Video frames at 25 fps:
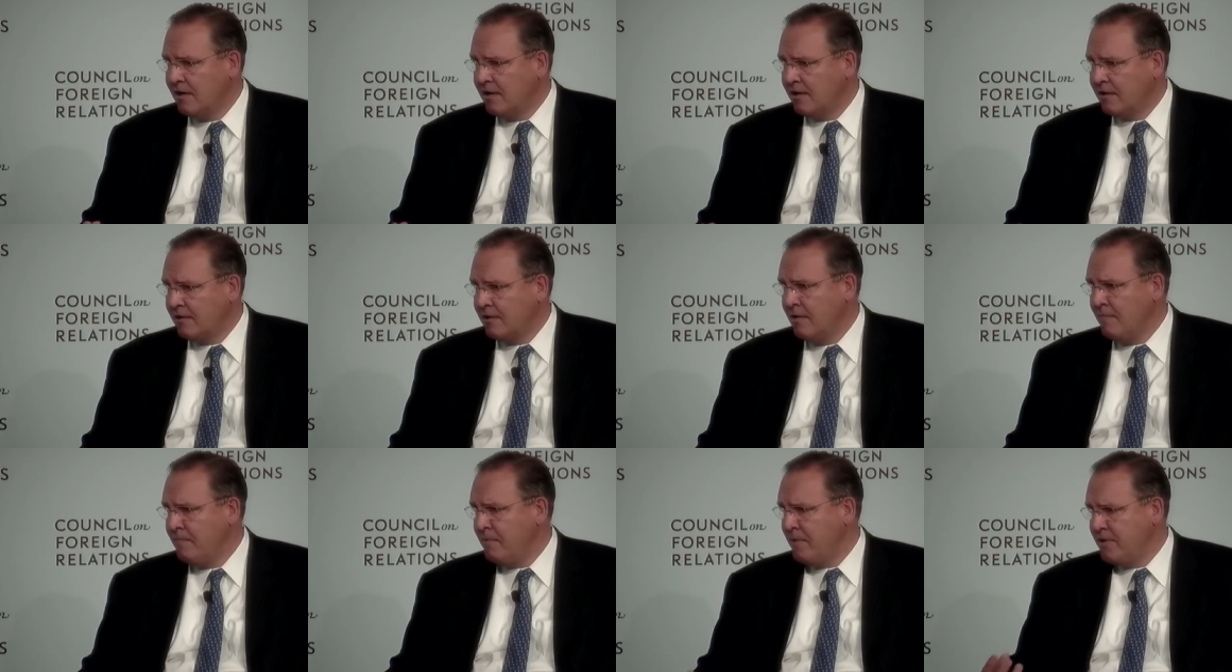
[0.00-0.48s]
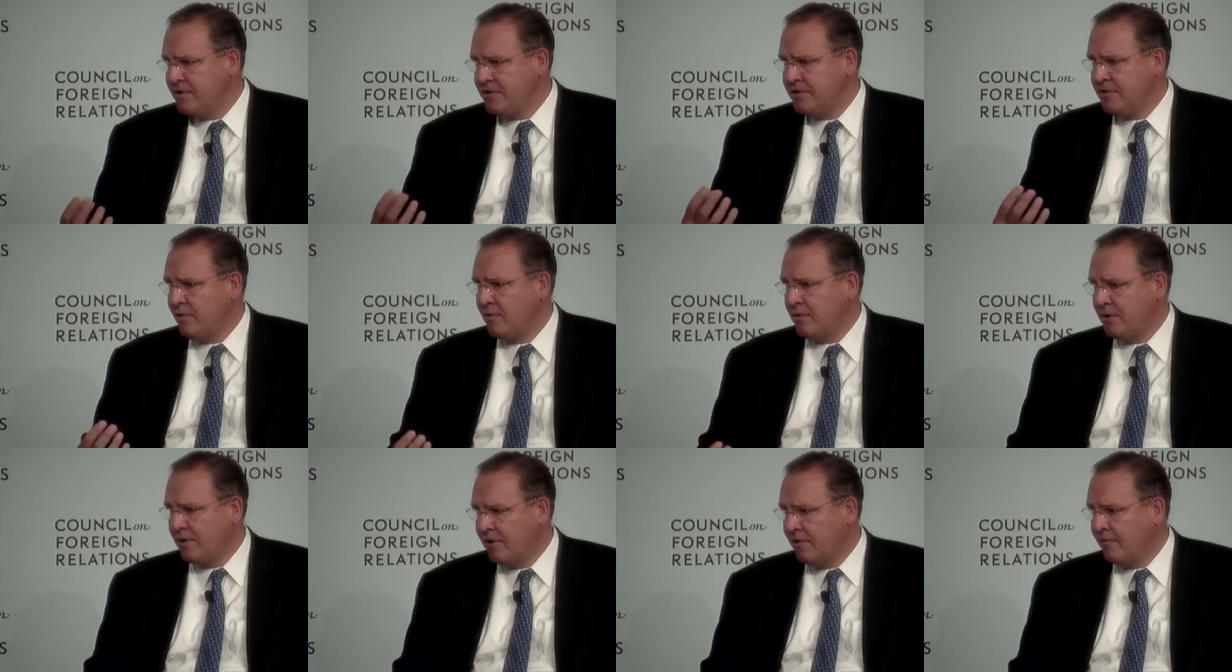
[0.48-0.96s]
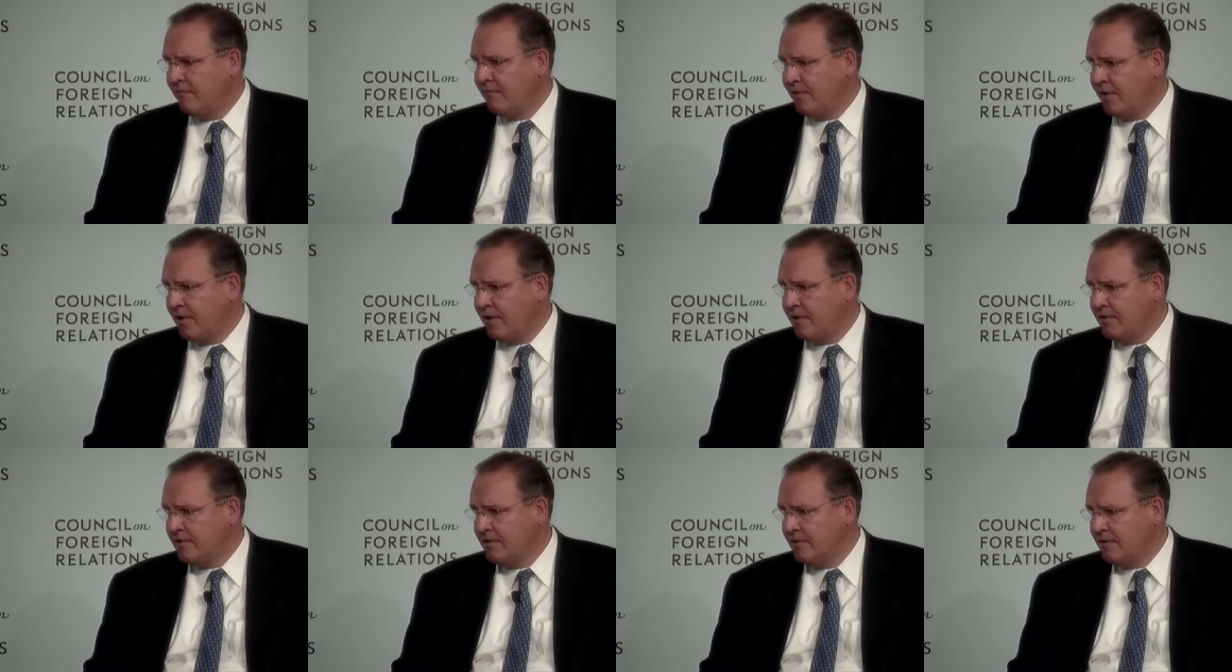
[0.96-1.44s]
companies don't
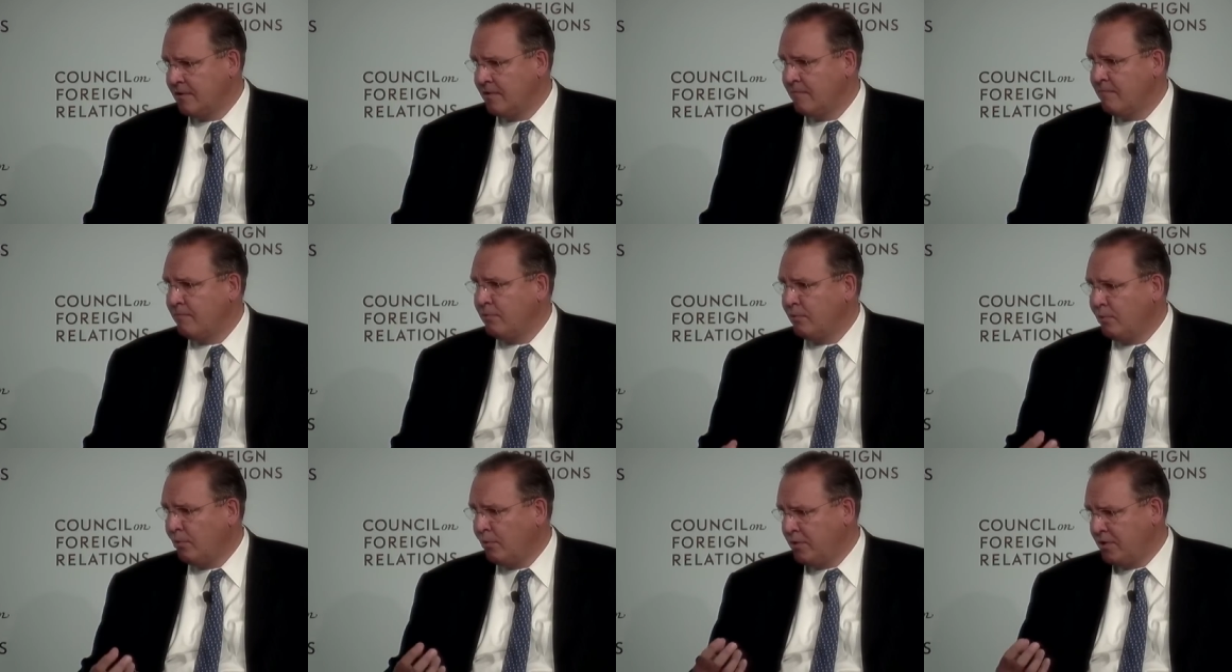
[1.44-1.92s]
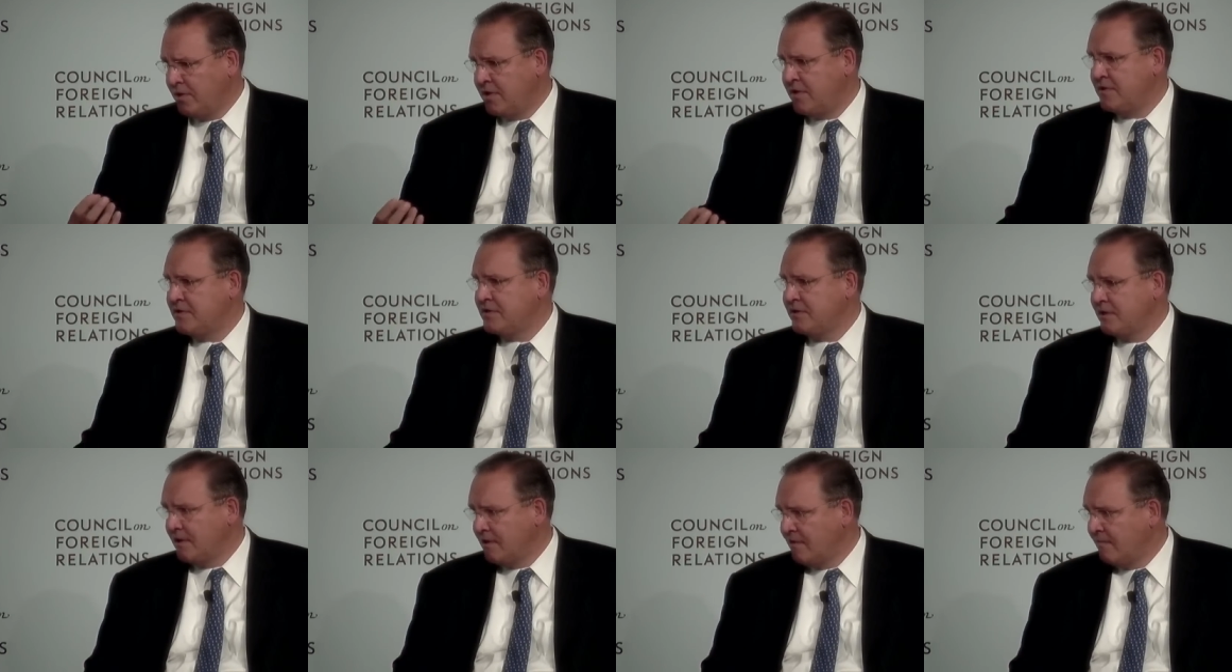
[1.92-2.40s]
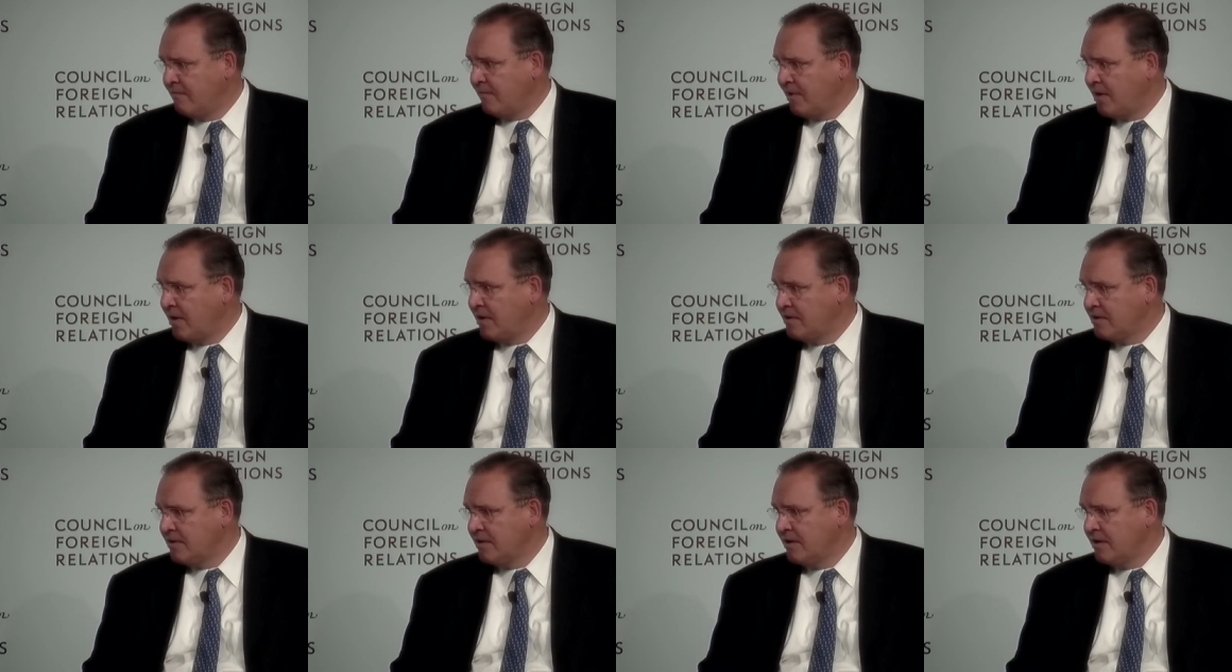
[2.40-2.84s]
innovate, employees innovate.